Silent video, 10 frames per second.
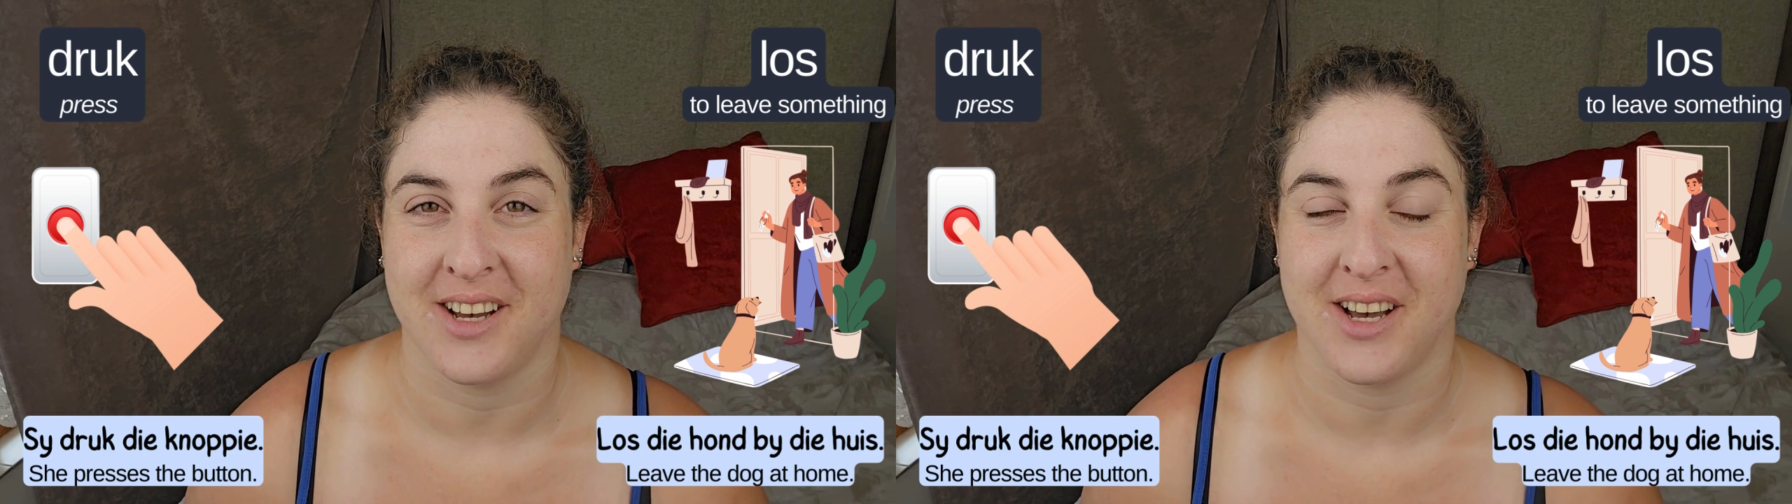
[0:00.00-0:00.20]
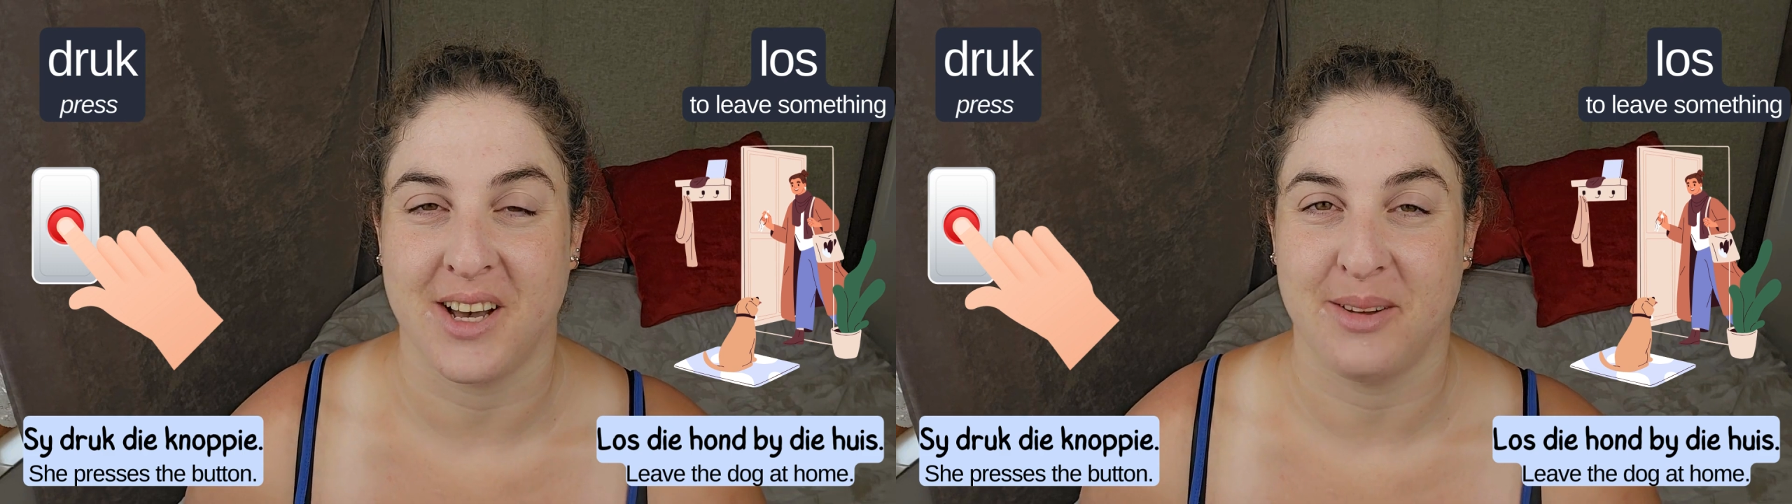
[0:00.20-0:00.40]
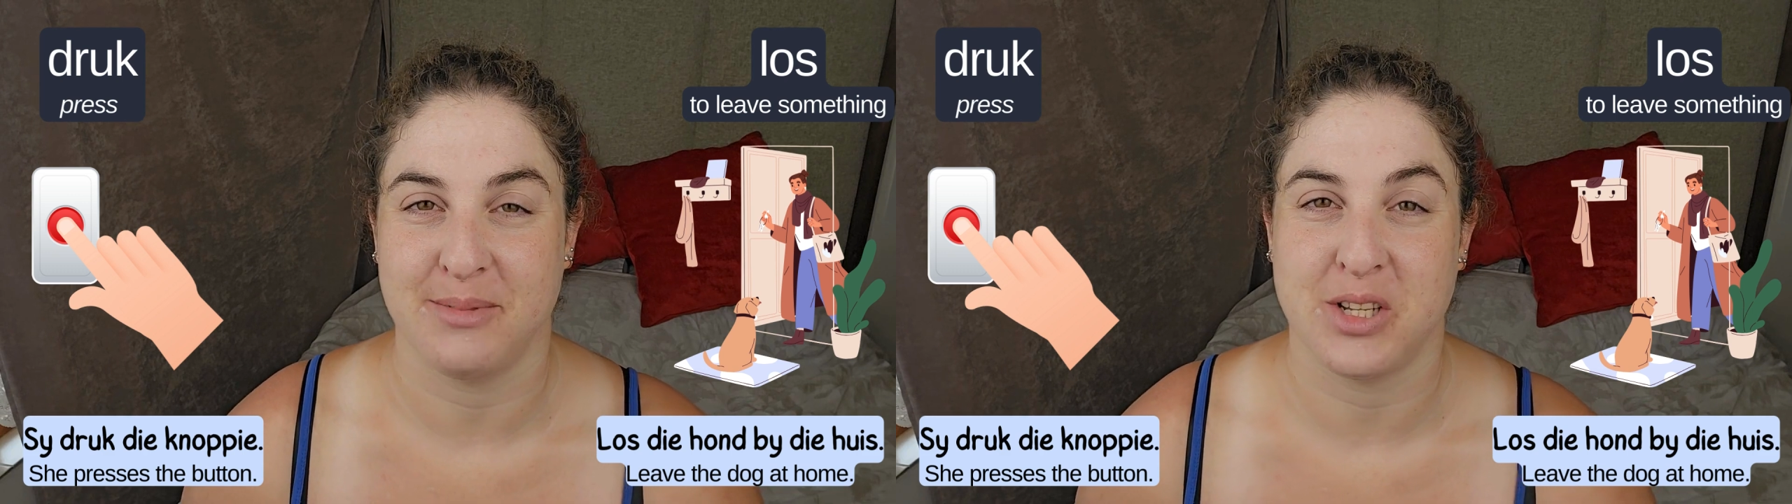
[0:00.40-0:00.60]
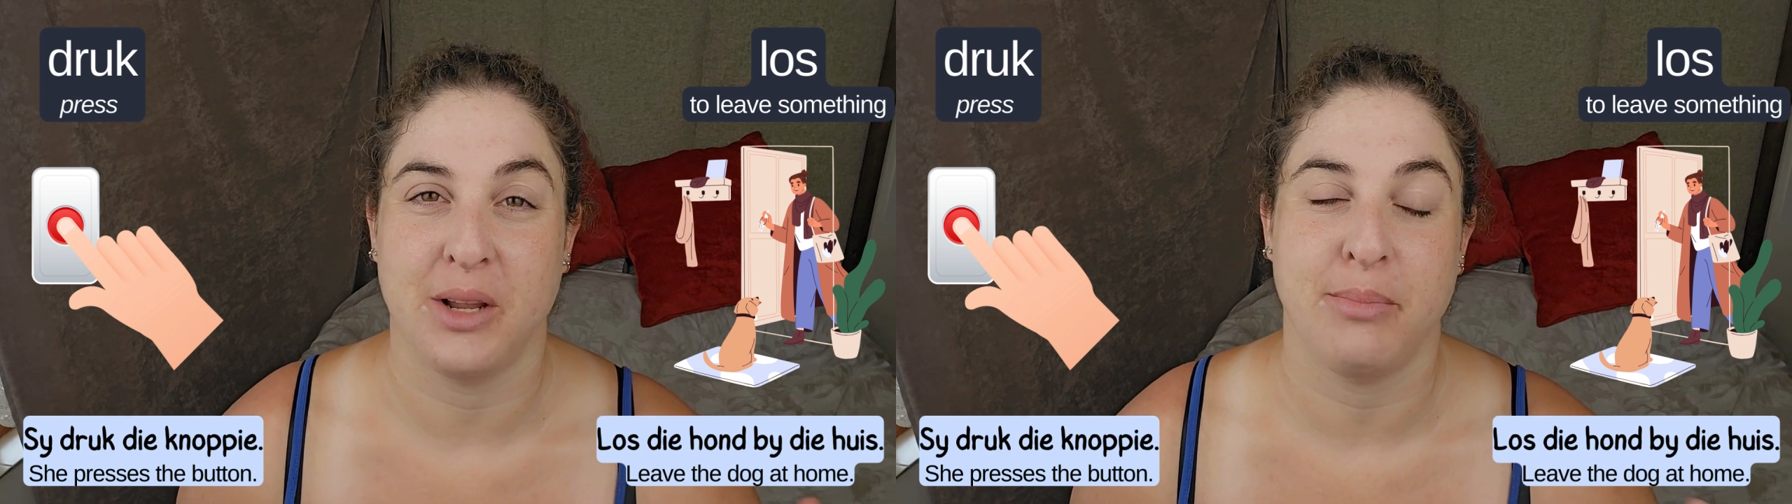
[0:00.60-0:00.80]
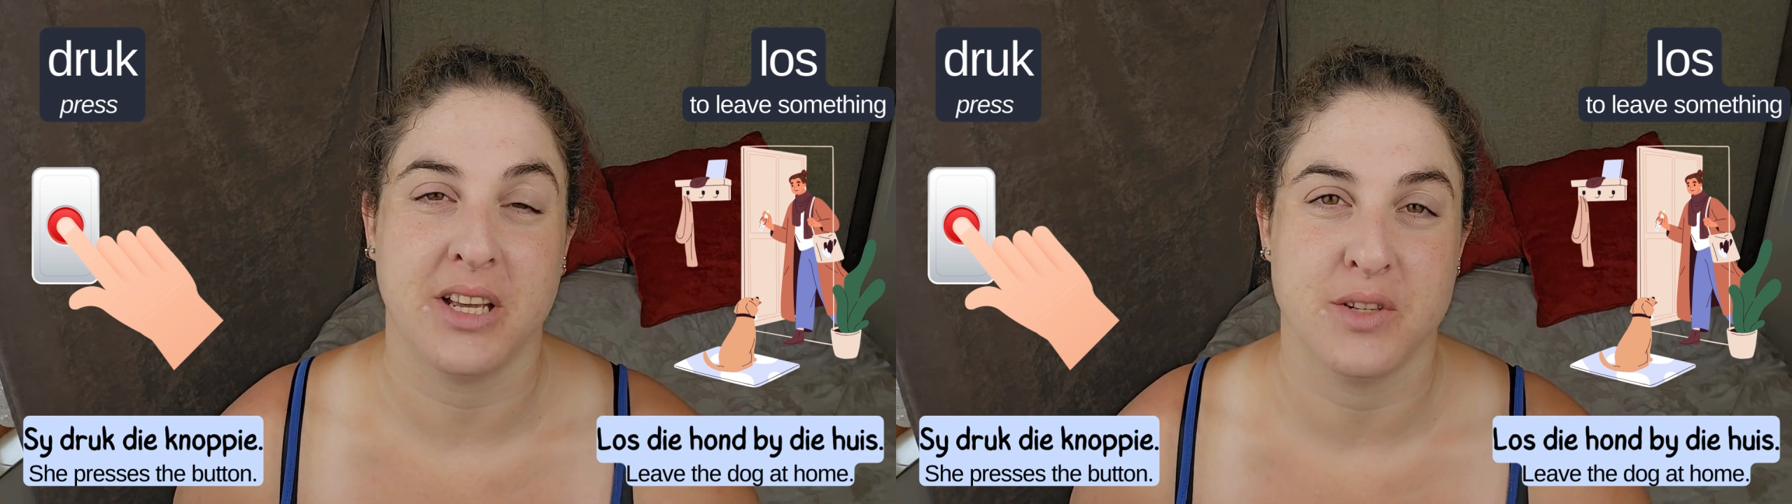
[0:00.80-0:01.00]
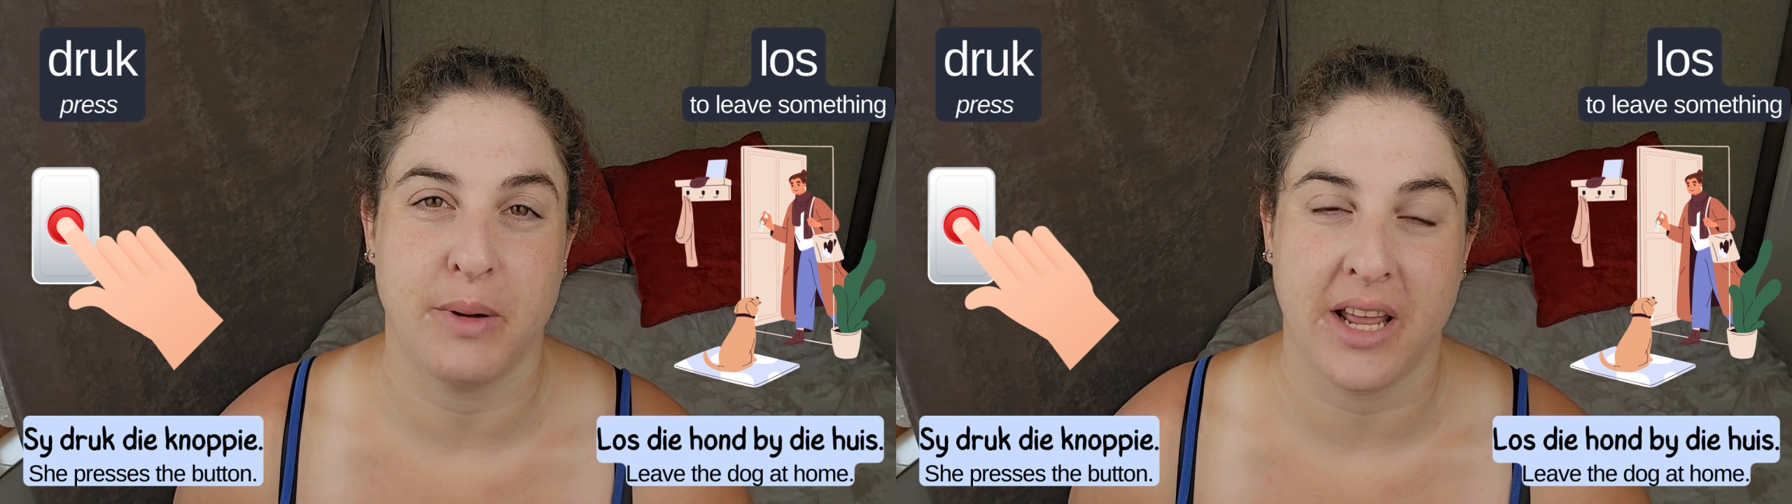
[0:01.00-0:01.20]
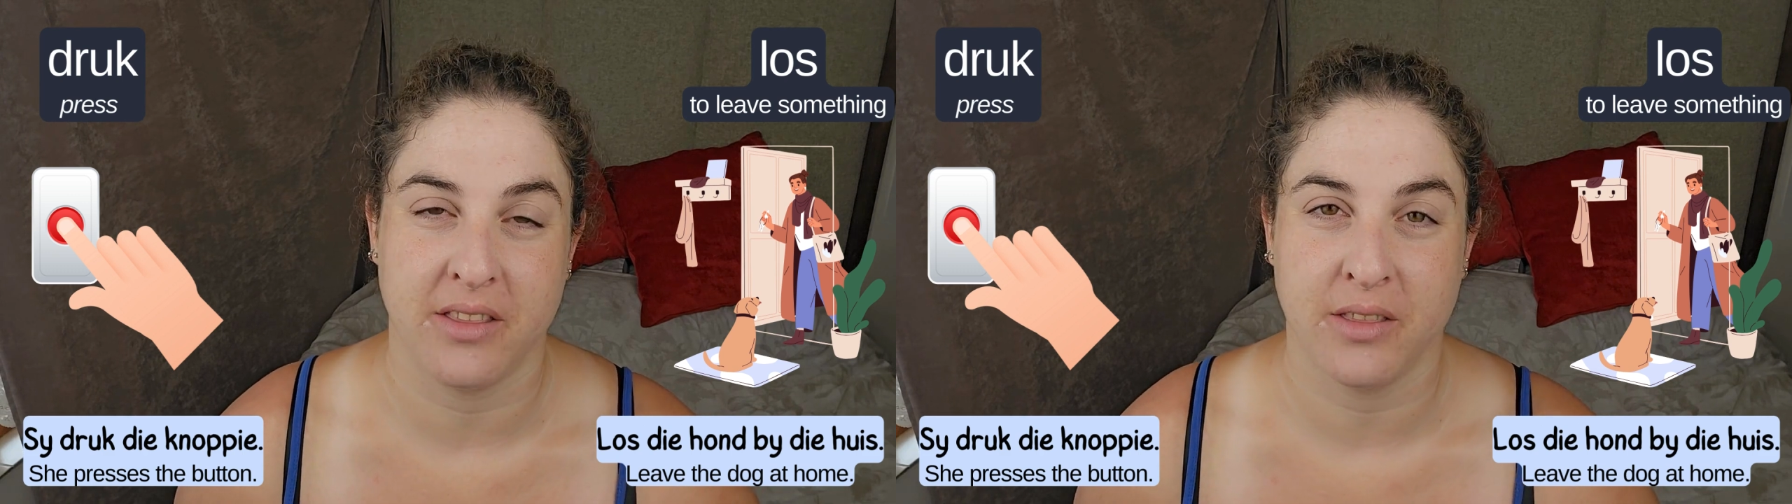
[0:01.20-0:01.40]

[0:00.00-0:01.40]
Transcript: So let me explain.